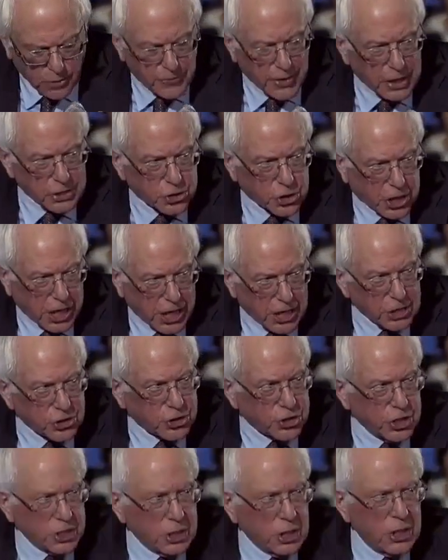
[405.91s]
of
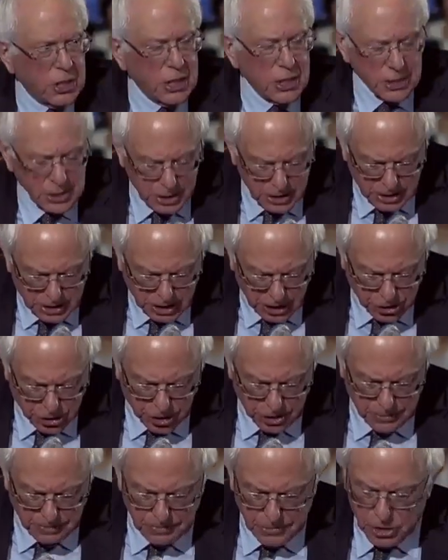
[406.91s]
Education
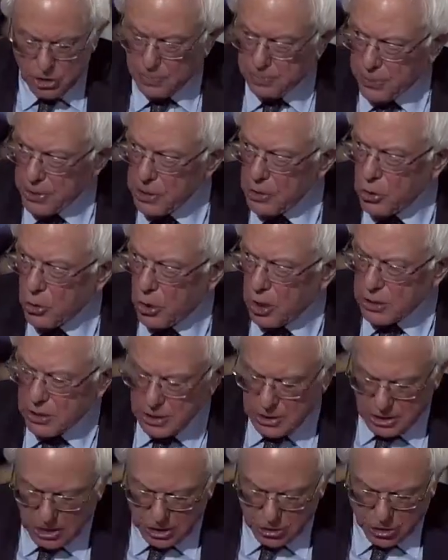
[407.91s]
decision, Supreme Court
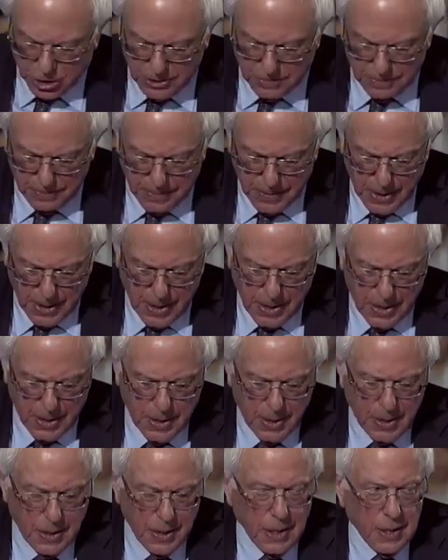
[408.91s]
decision,
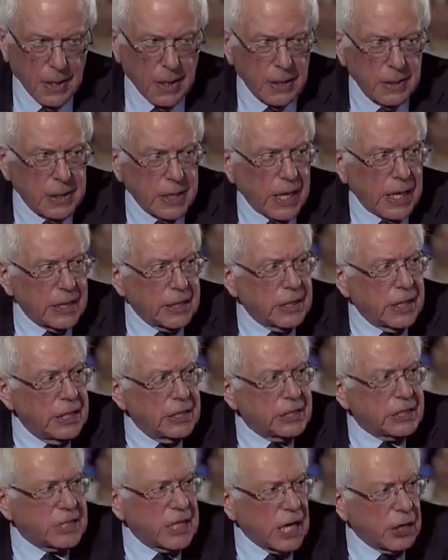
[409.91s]
that
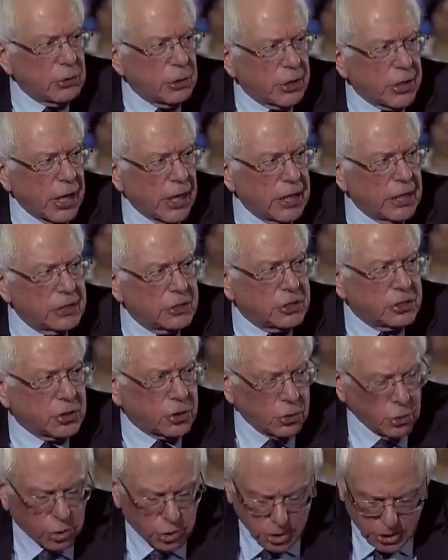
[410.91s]
desegregated
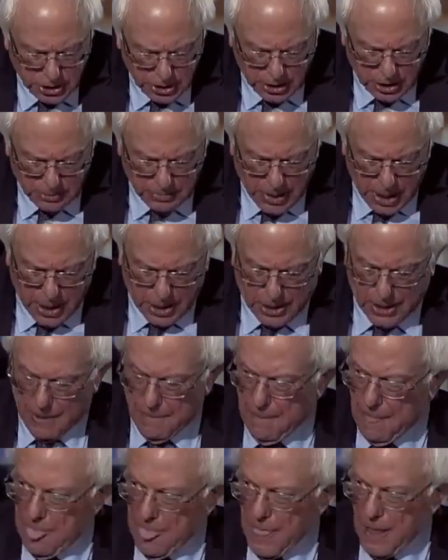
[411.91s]
schools in America.
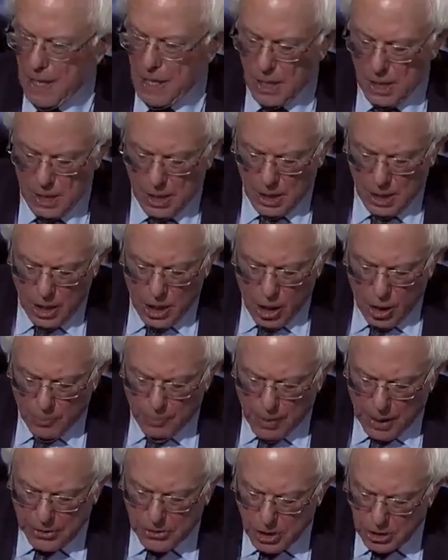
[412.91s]

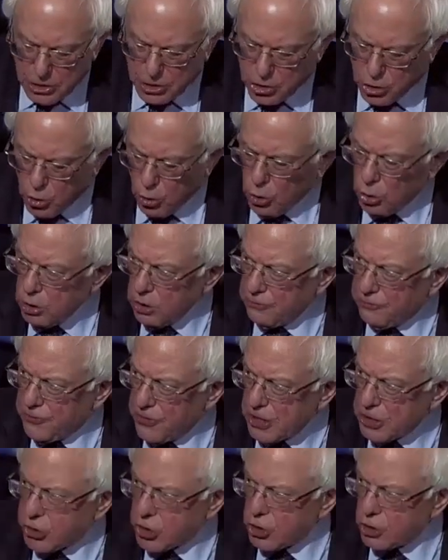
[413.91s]
But the school
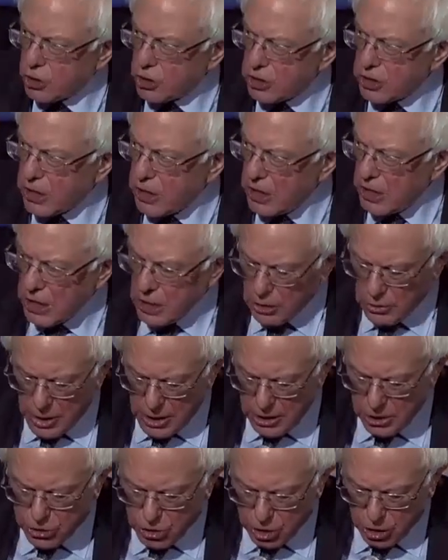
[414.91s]
officials here
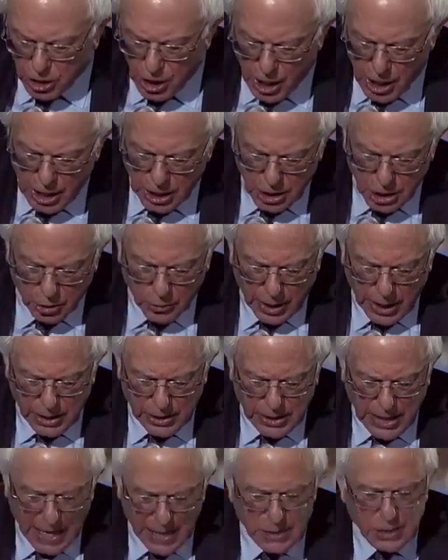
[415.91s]
in Chicago
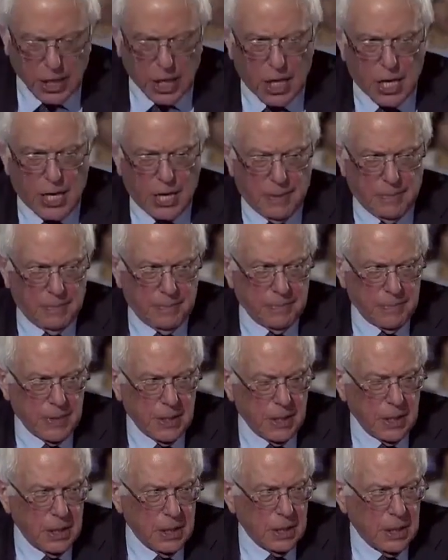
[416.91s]
at that time
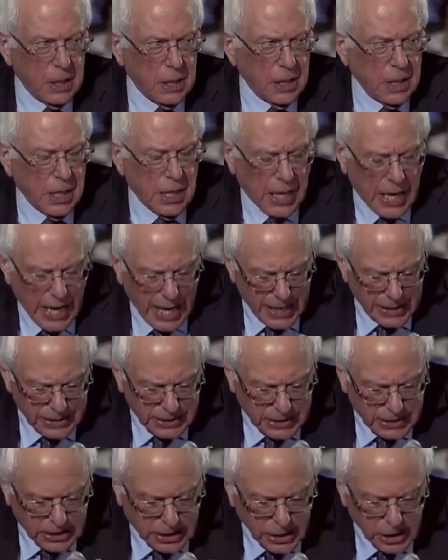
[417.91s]
had
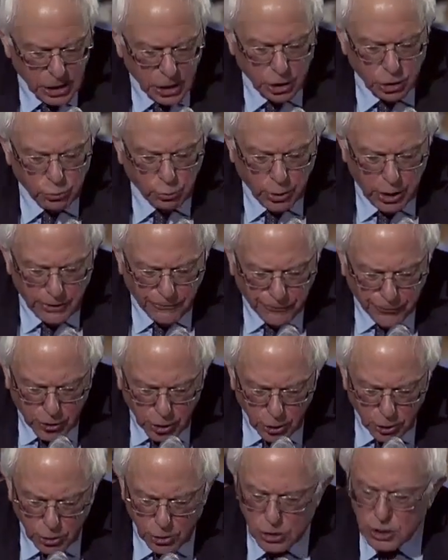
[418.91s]
still
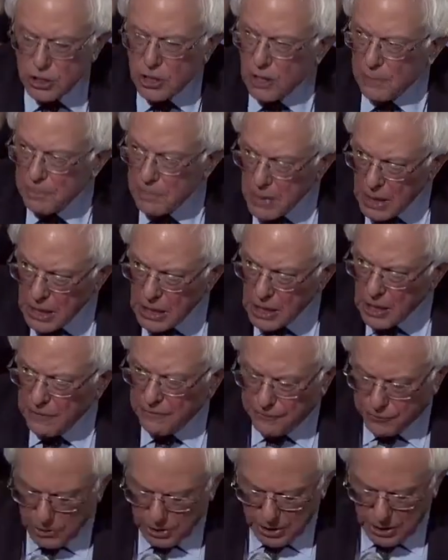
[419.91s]
refused to
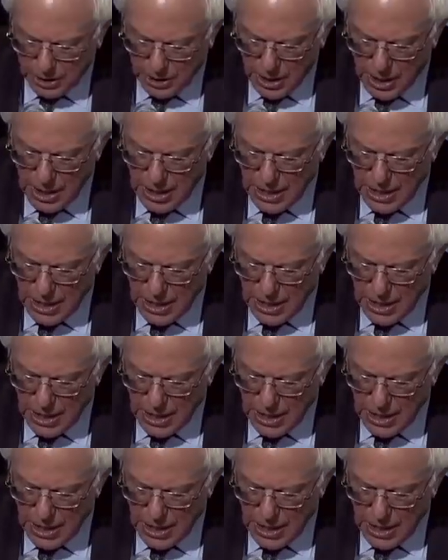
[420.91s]
meaningfully